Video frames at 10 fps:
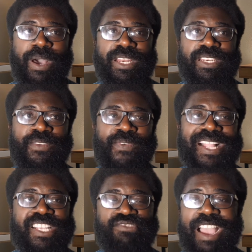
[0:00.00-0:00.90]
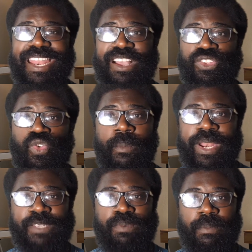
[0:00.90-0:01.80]
But the fact is, right now,
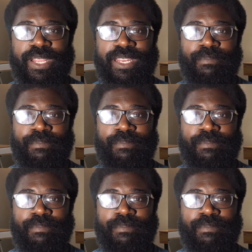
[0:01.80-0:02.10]
Dortmund is probably